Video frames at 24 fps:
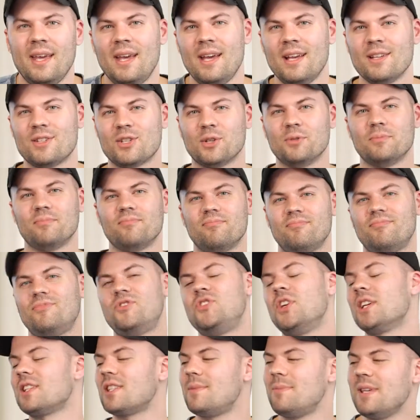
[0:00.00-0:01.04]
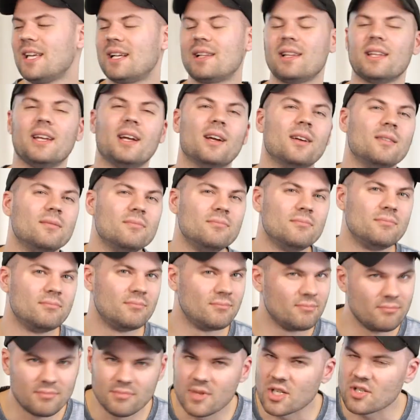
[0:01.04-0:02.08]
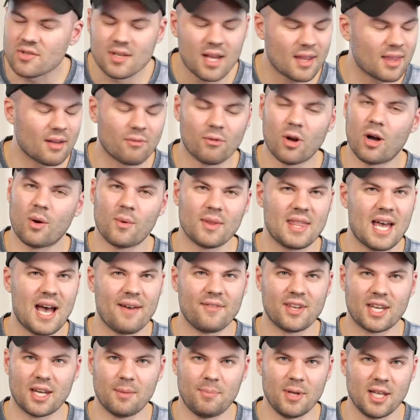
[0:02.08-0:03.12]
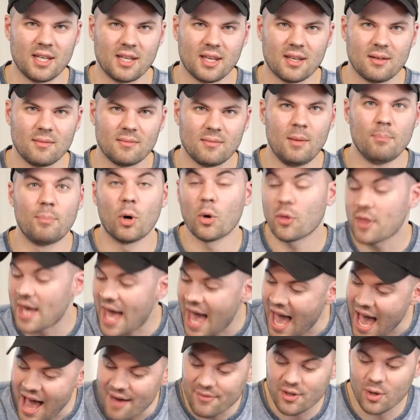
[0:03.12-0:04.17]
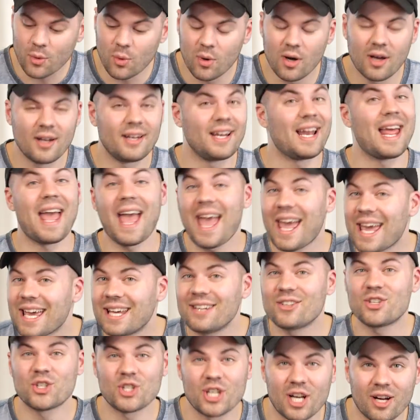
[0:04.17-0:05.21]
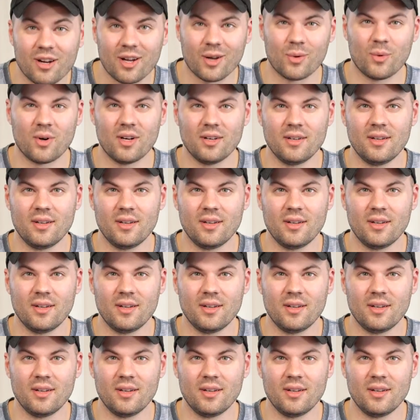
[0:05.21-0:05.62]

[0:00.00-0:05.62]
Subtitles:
So just to be clear, there's nothing wrong with having an opinion, both having one and sharing one.